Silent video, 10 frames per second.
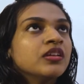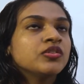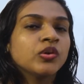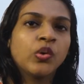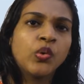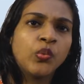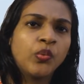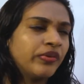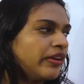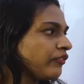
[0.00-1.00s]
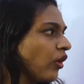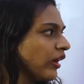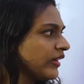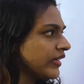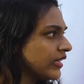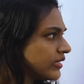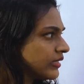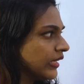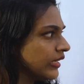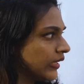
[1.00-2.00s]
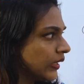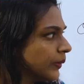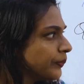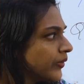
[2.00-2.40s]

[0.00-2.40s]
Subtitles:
So we have already seen here